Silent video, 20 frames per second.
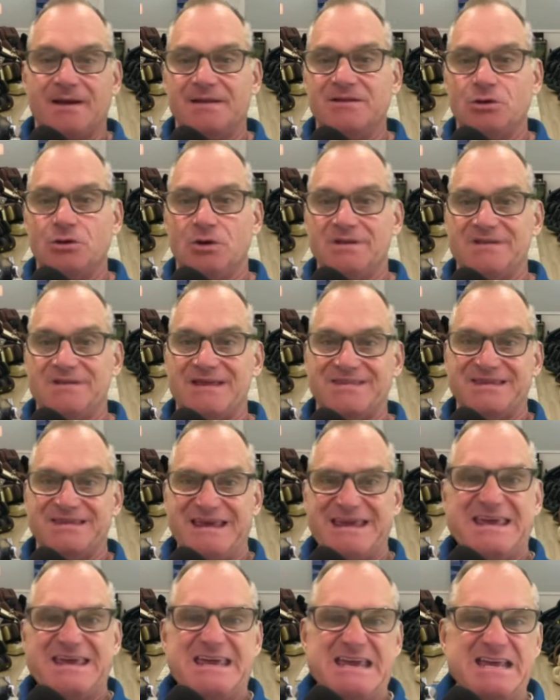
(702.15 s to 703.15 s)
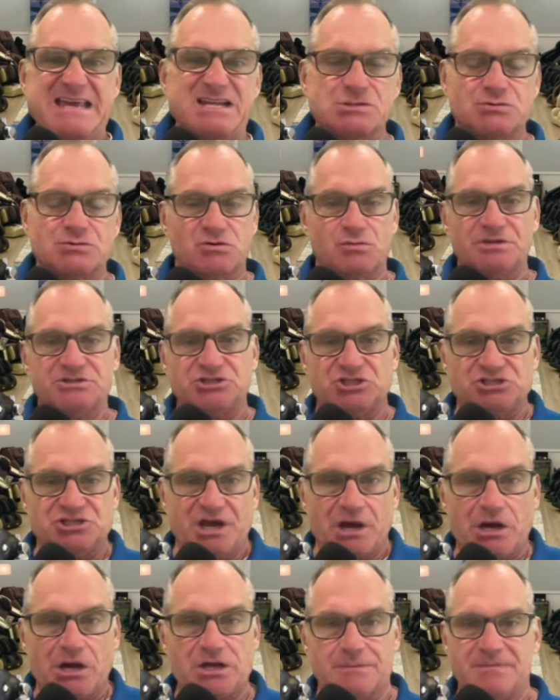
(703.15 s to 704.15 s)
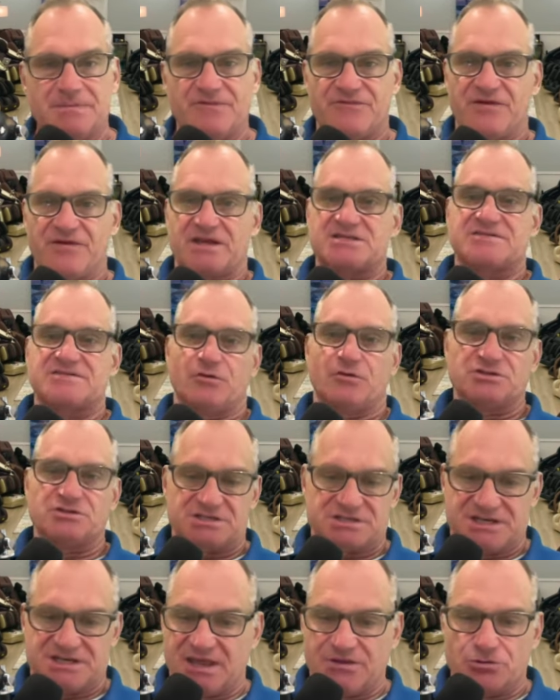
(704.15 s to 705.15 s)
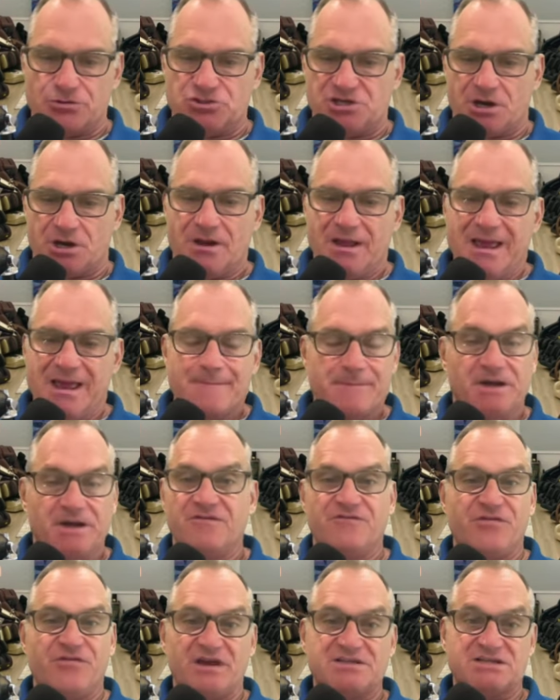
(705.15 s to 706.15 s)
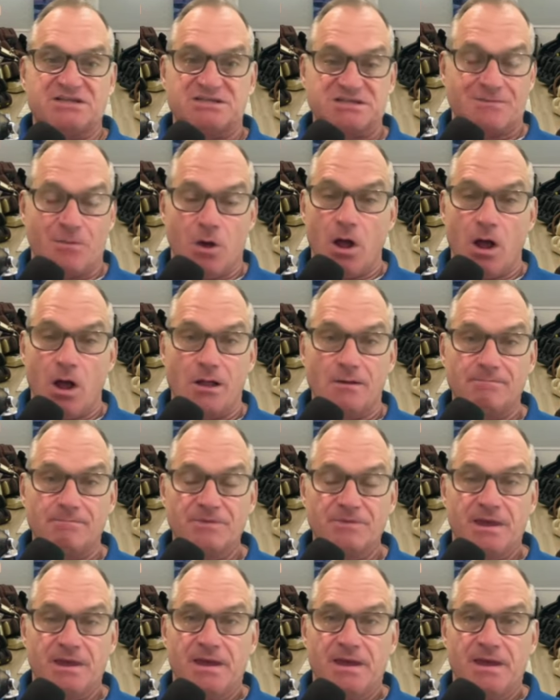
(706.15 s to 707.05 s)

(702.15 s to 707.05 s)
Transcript: you know the ease with which a chair can be fixed versus another chair but he fixes them all